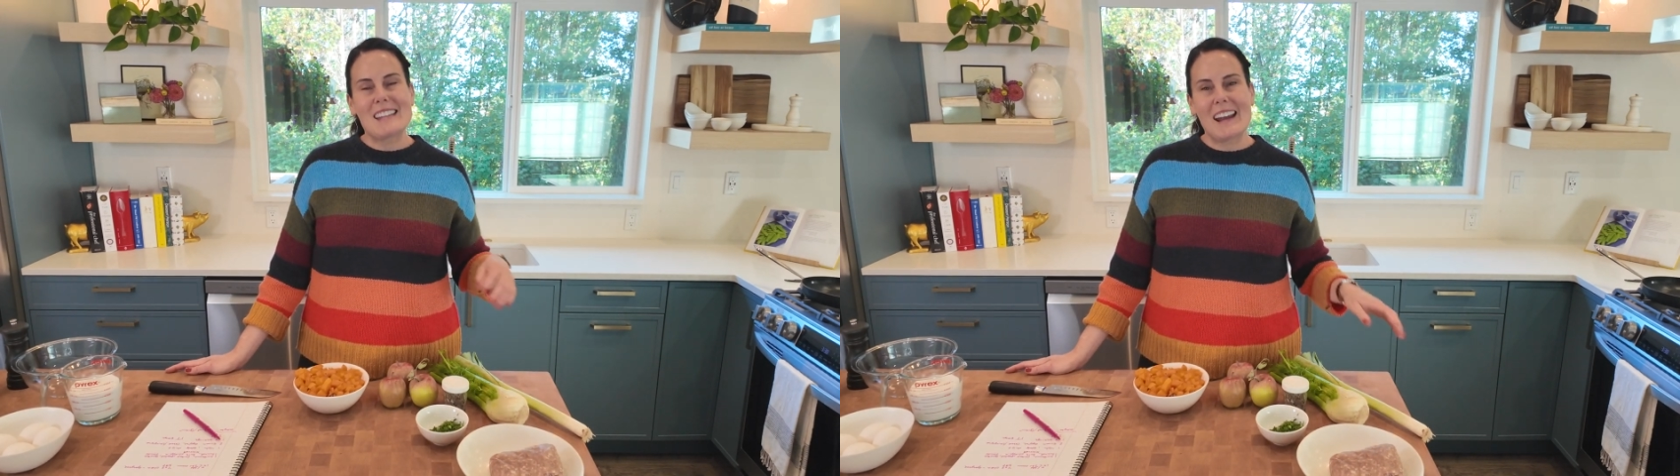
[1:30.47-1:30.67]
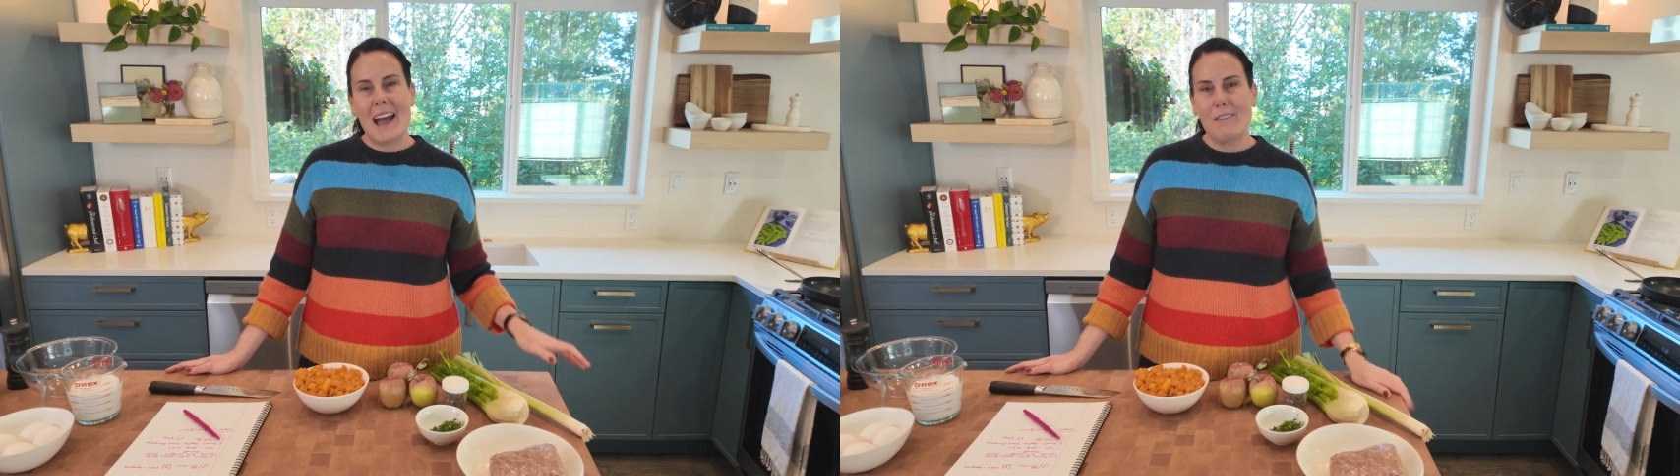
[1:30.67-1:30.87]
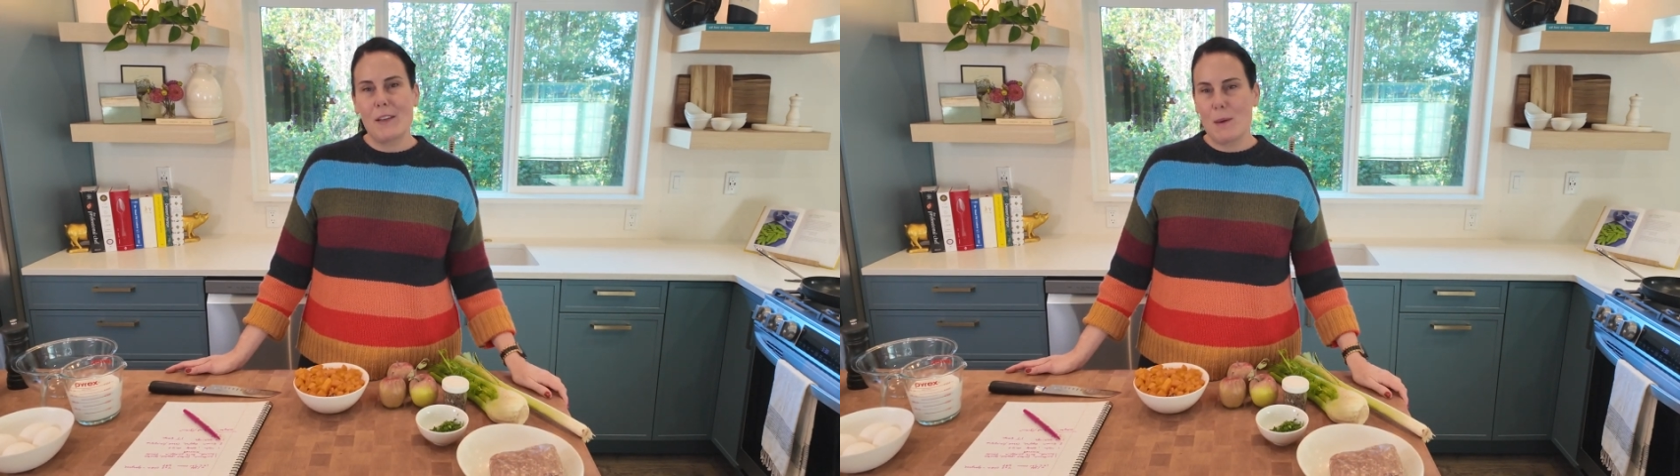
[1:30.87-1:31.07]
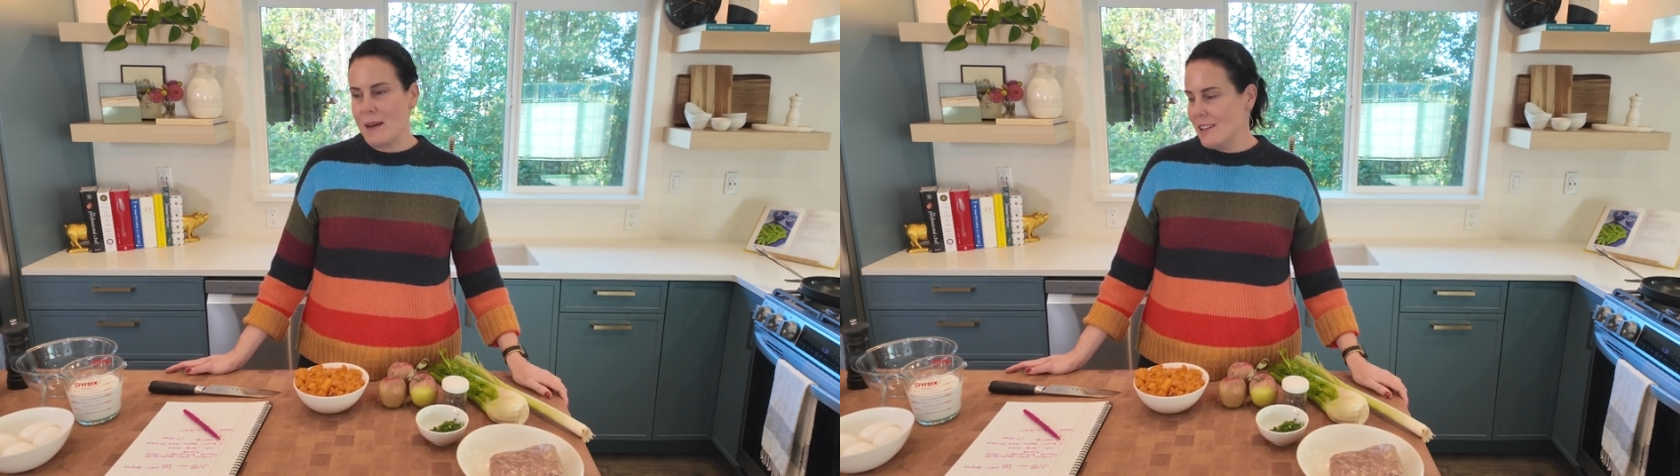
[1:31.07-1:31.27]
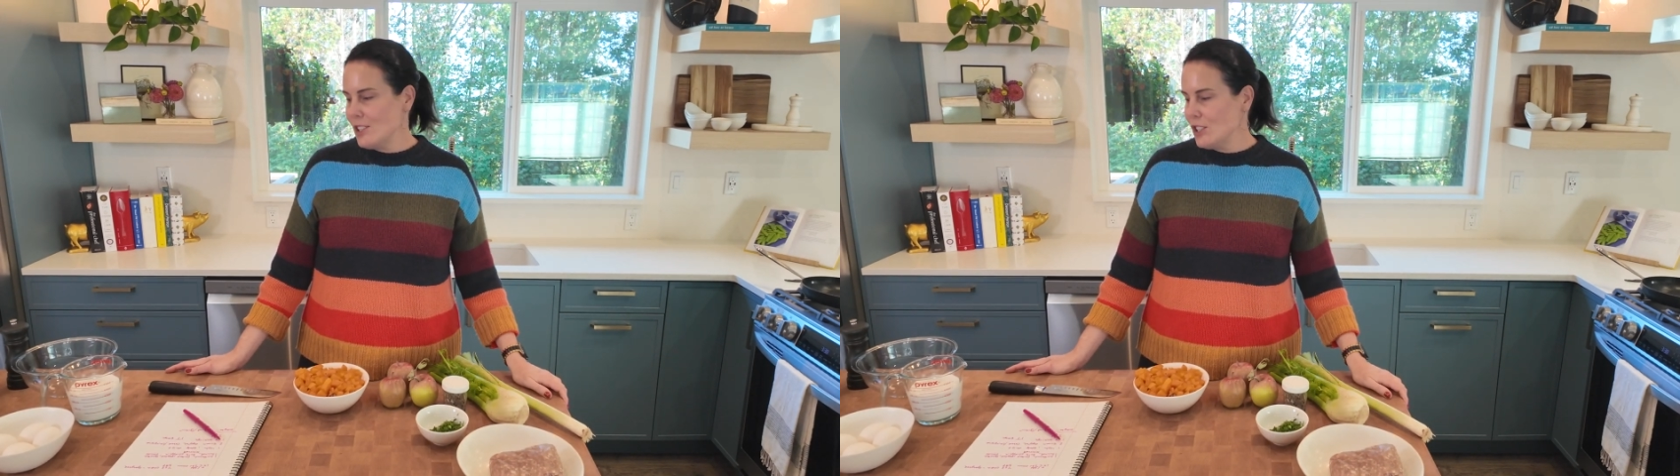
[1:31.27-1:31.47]
that I have on the
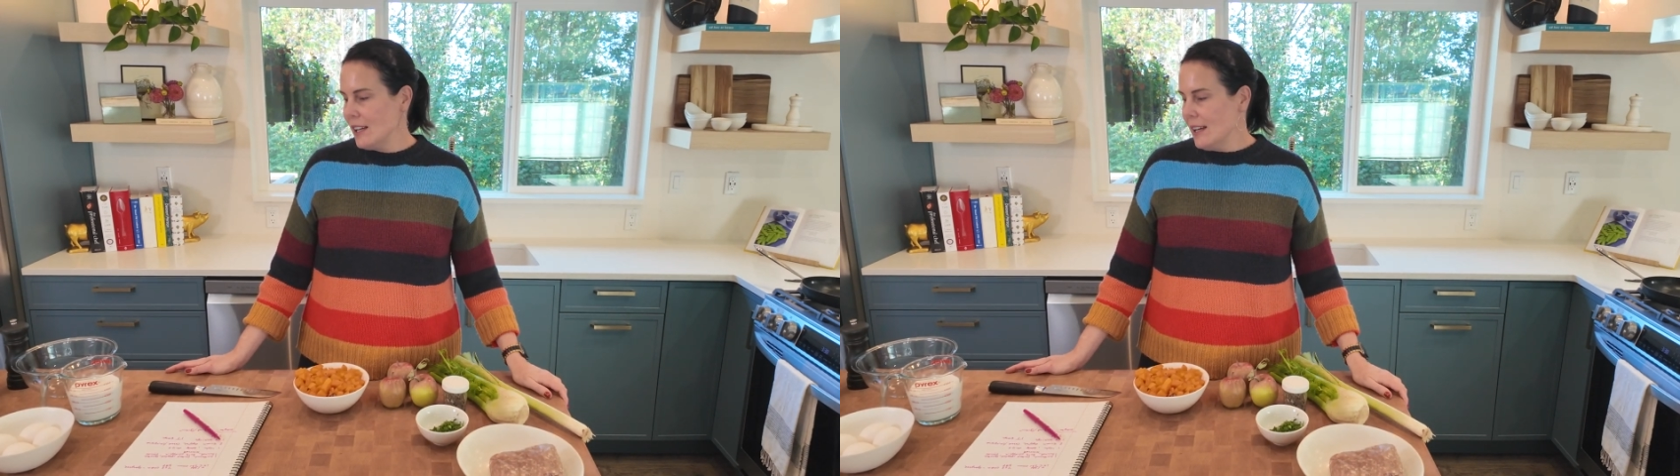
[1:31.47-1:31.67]
bench.